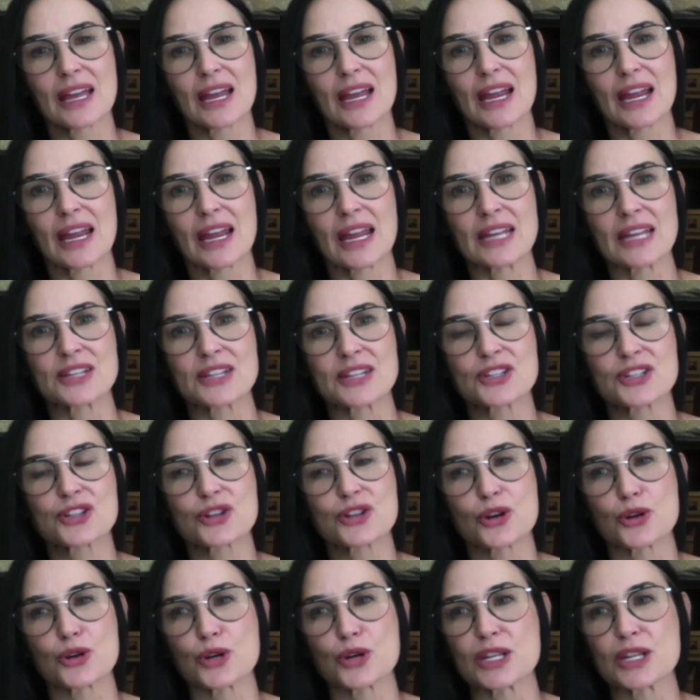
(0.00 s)

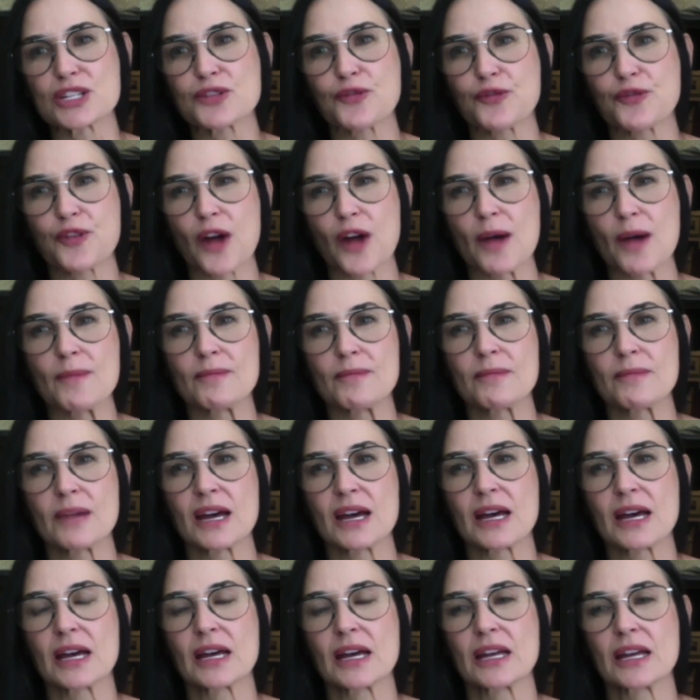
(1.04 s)
It's from,
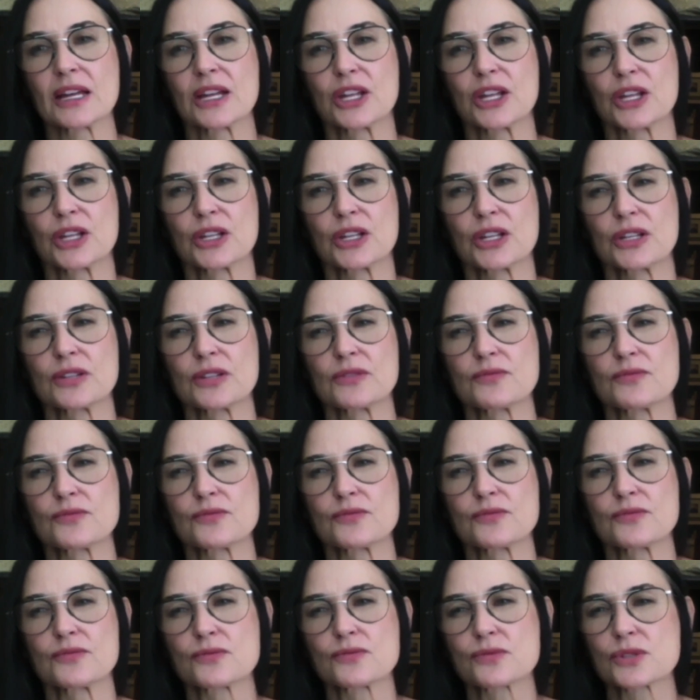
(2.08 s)
I
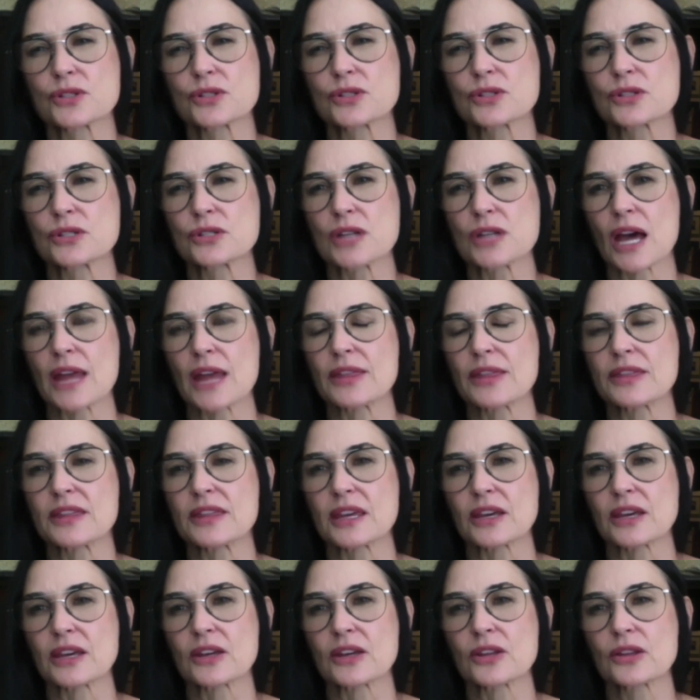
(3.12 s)

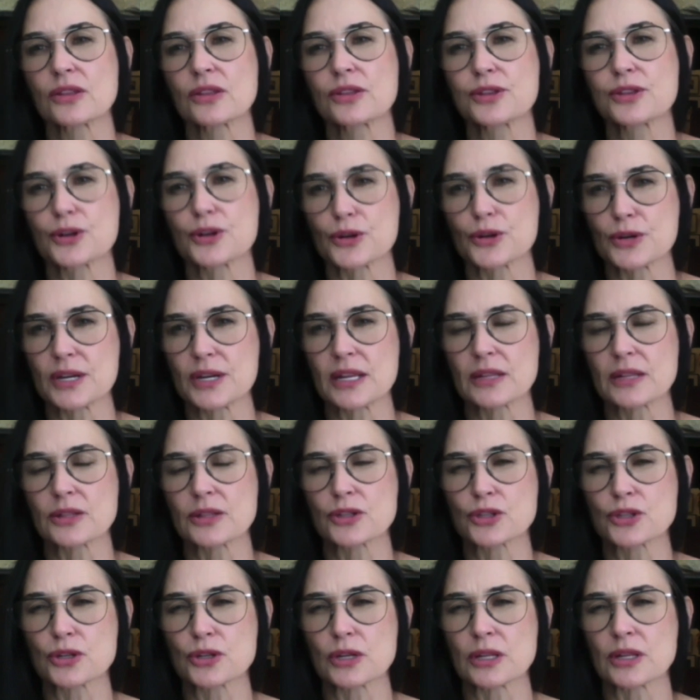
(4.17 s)
think
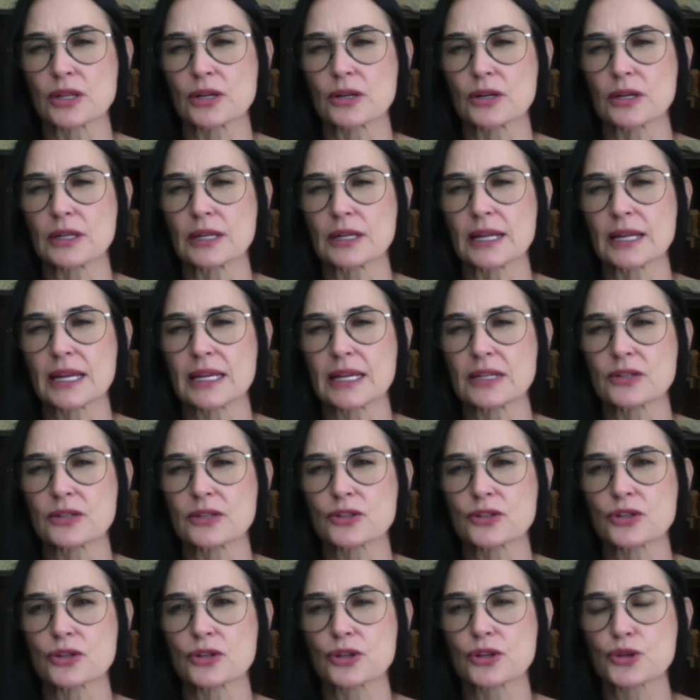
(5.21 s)
either late
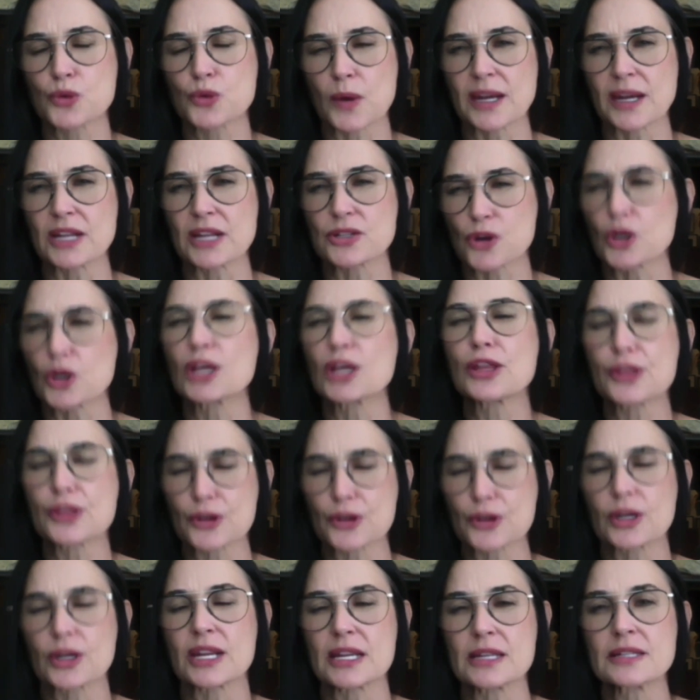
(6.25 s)
20s, early
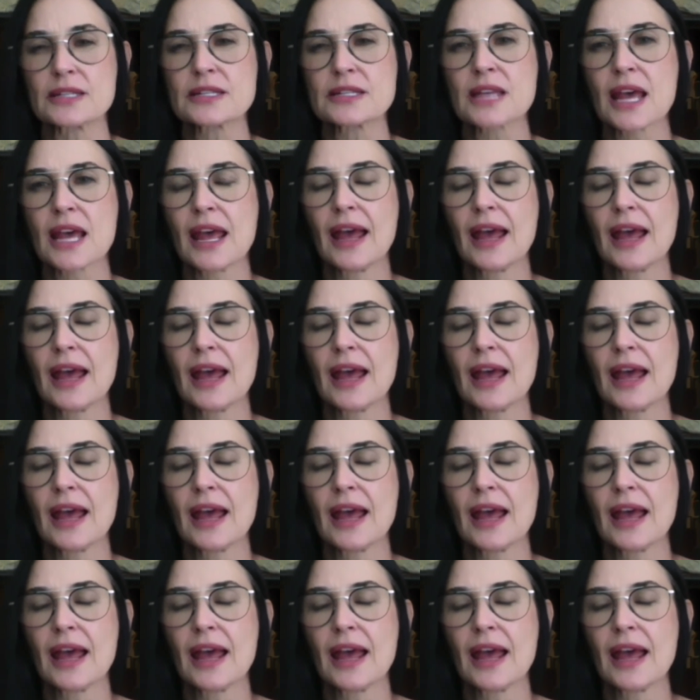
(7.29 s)
30s.